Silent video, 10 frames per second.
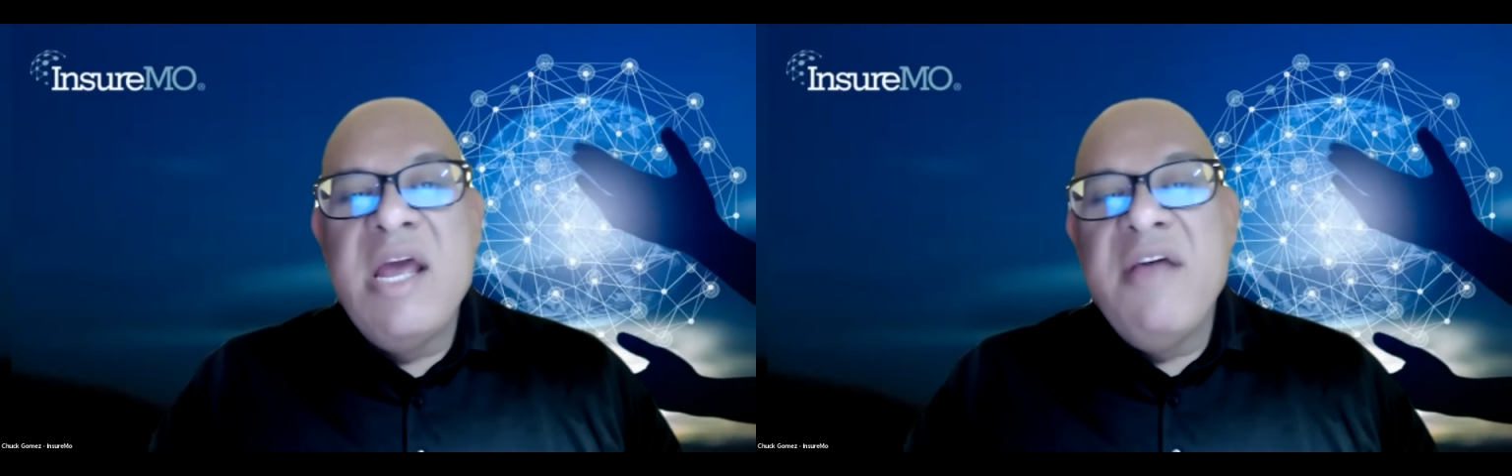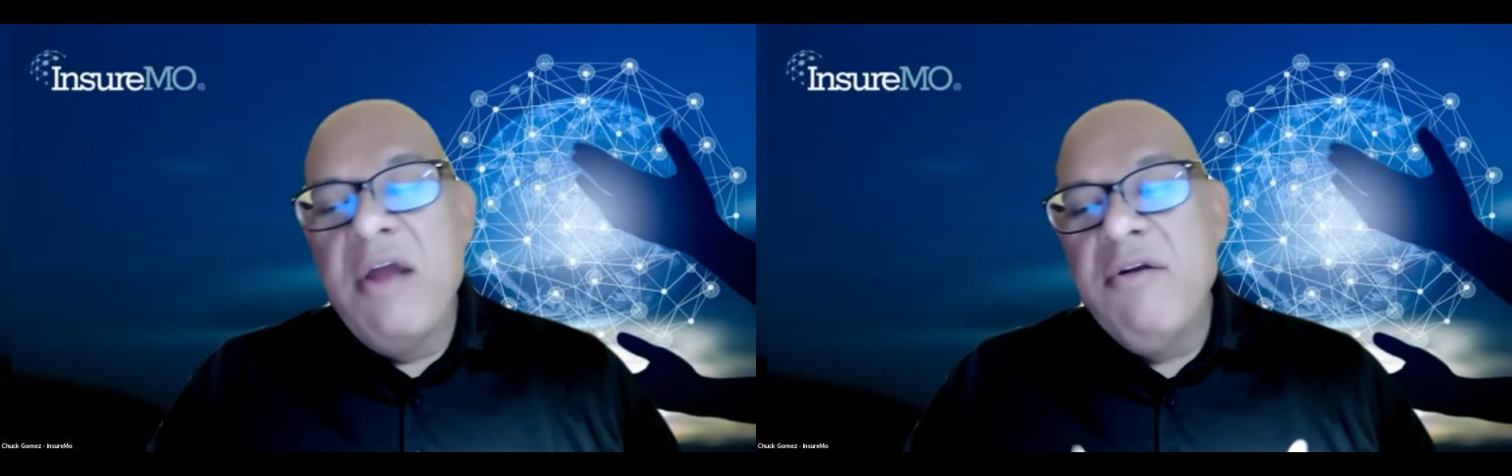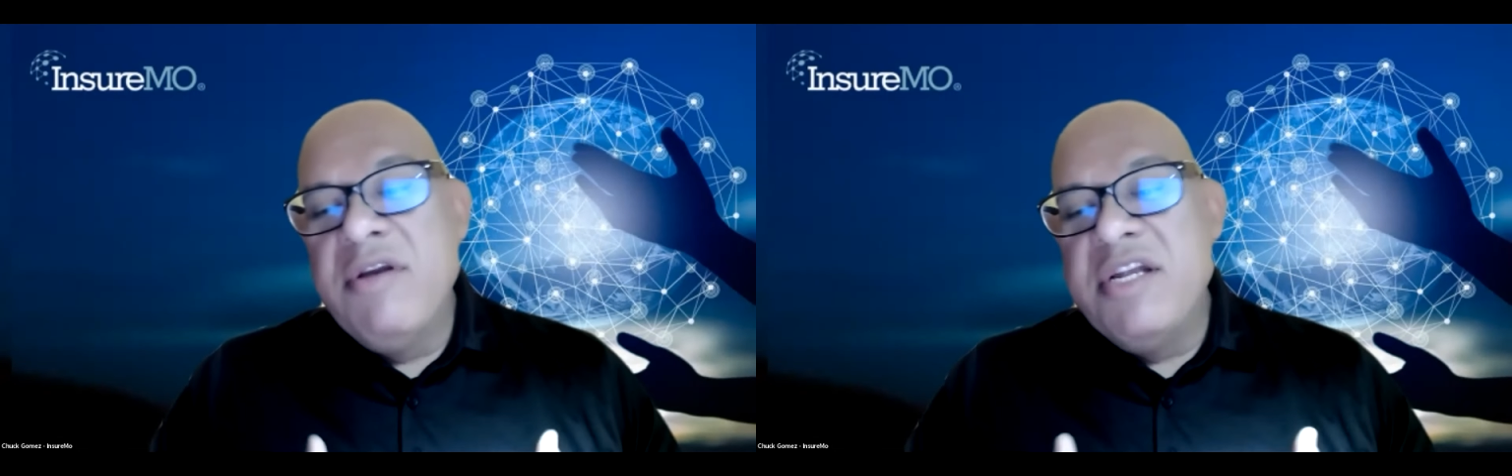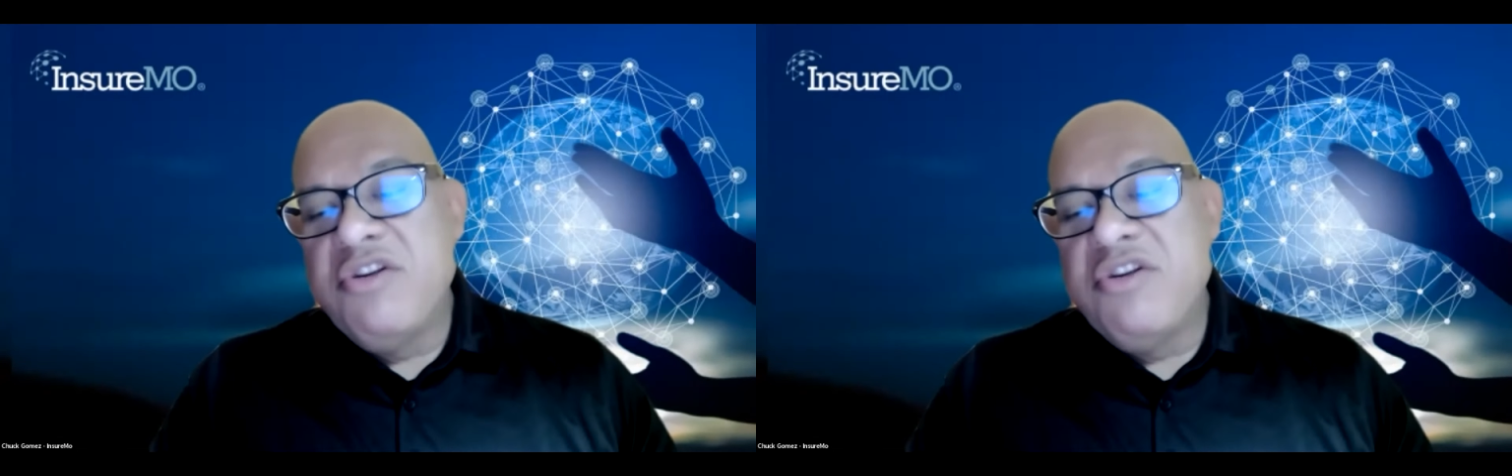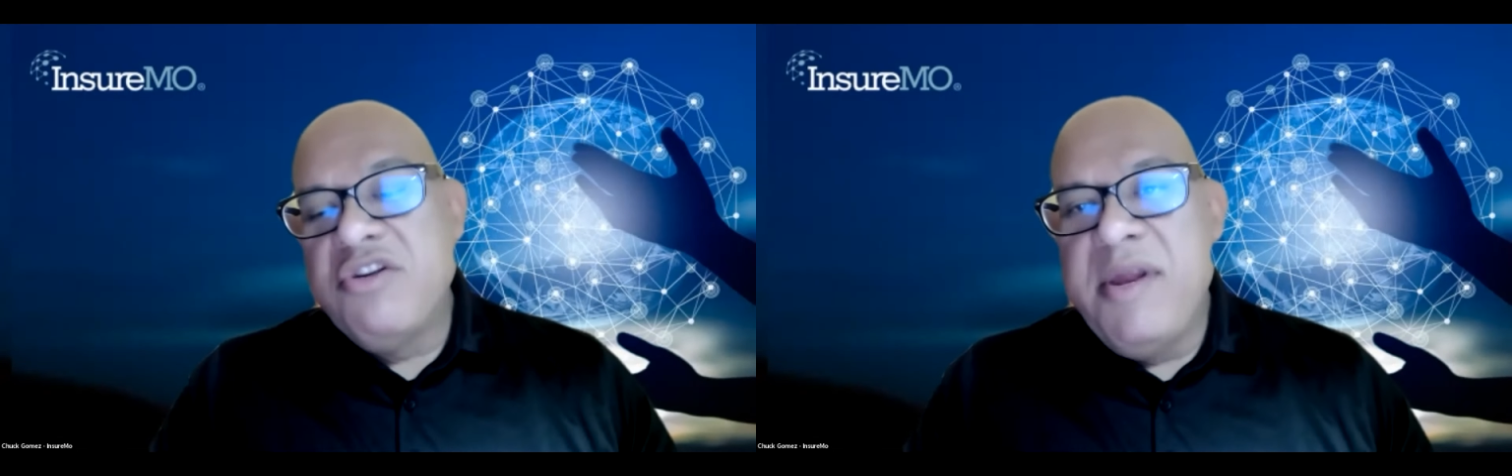that are
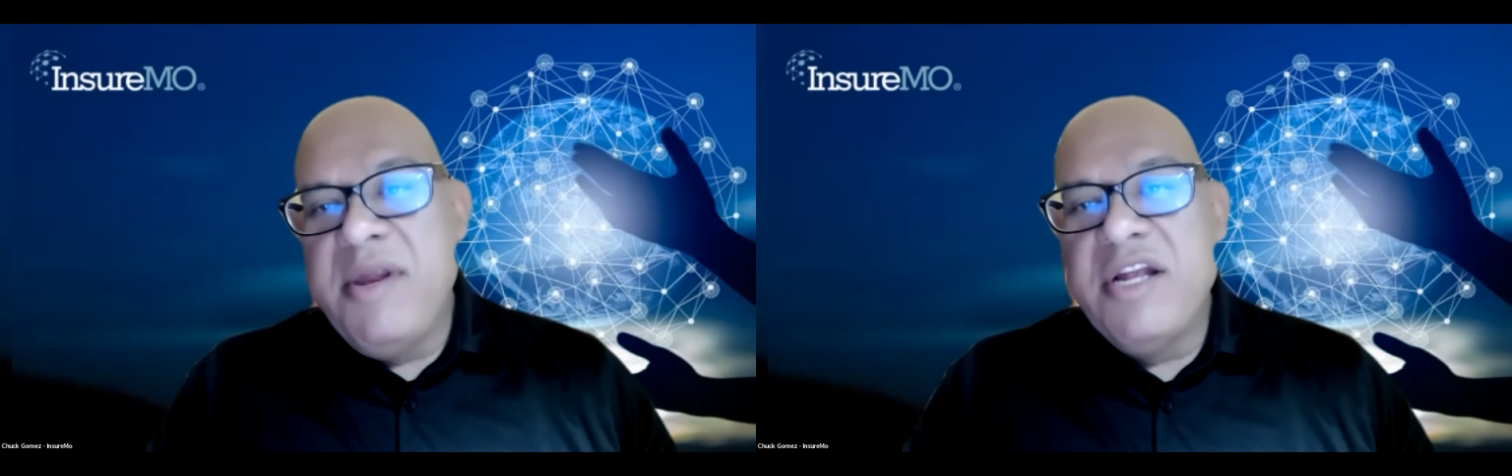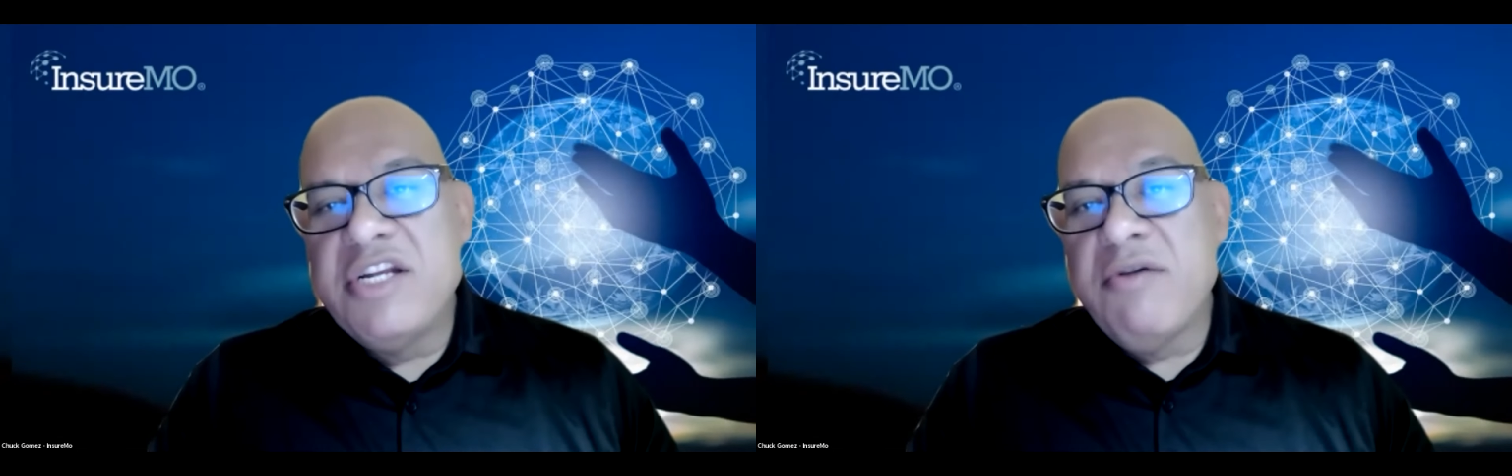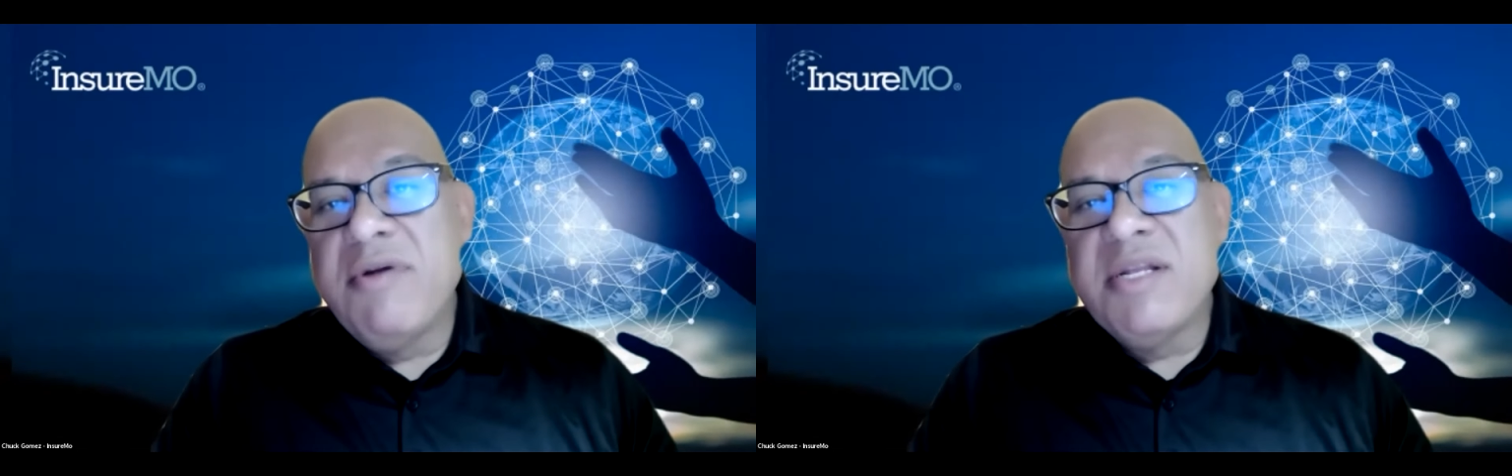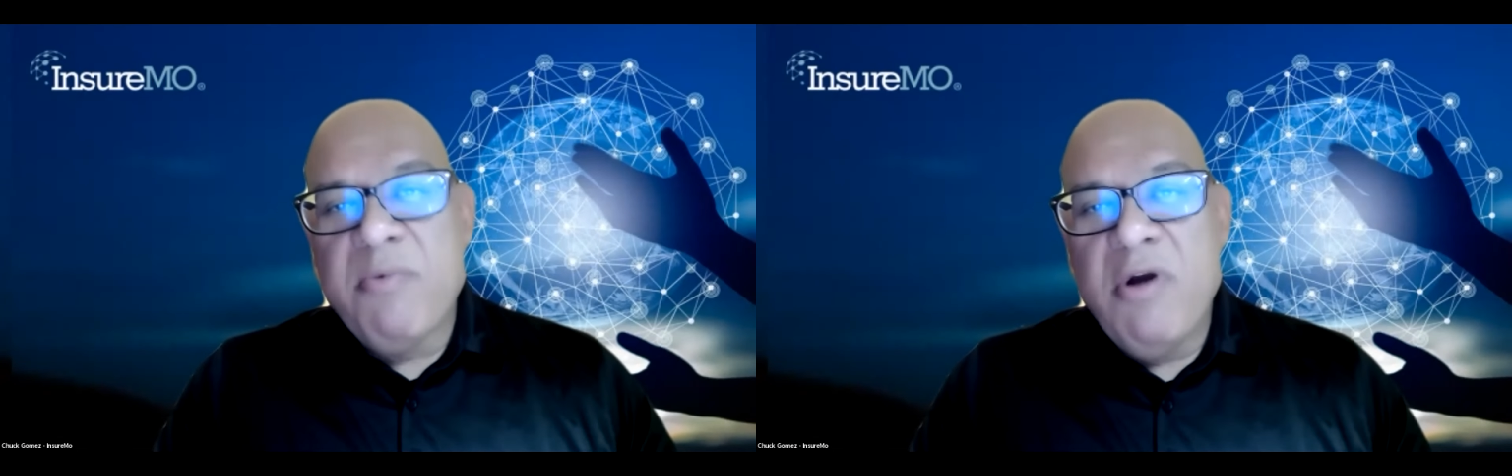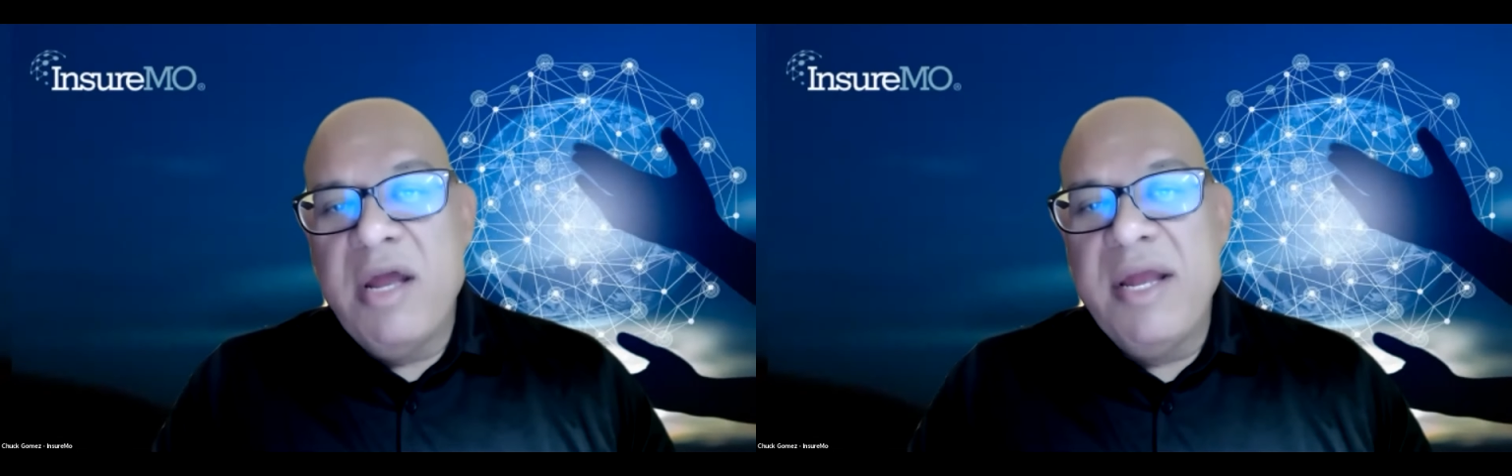distributing insurance
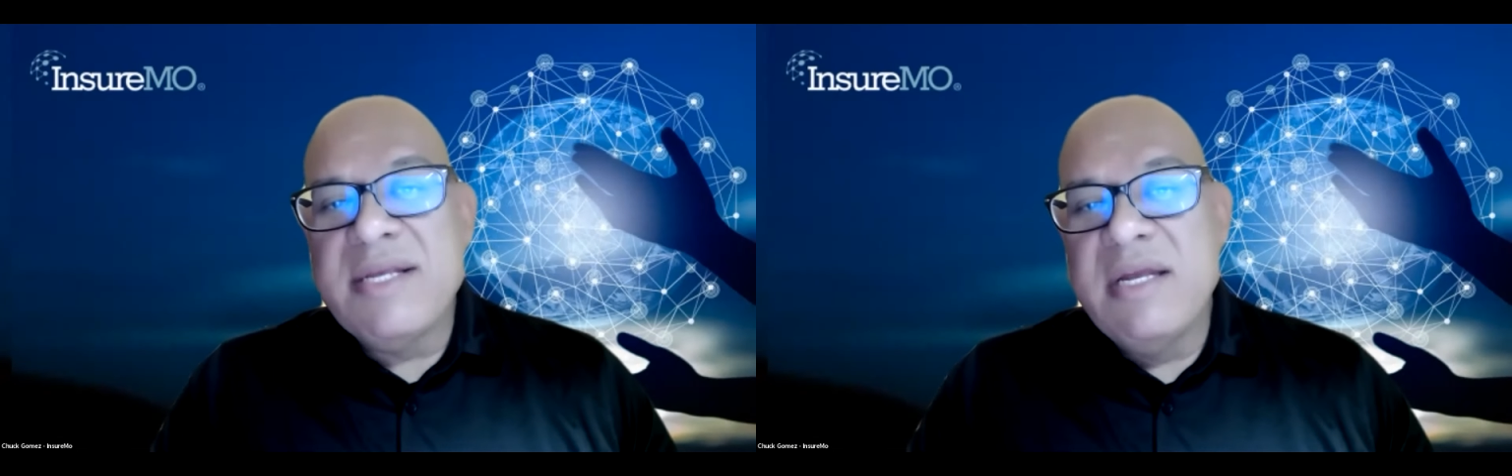products,